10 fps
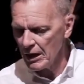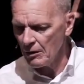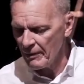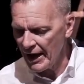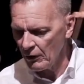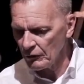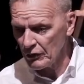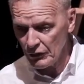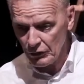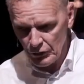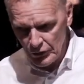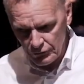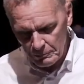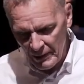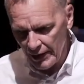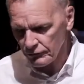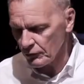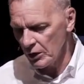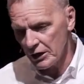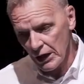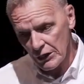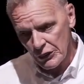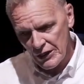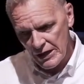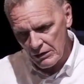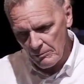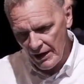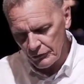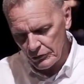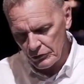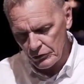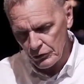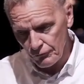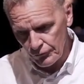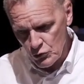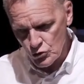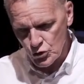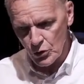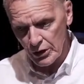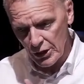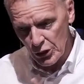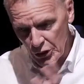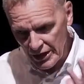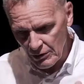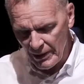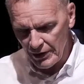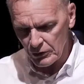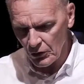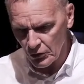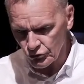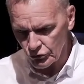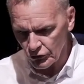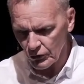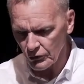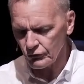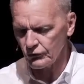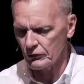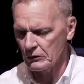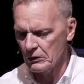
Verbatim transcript: about this past week and I think about the future and I think about our church,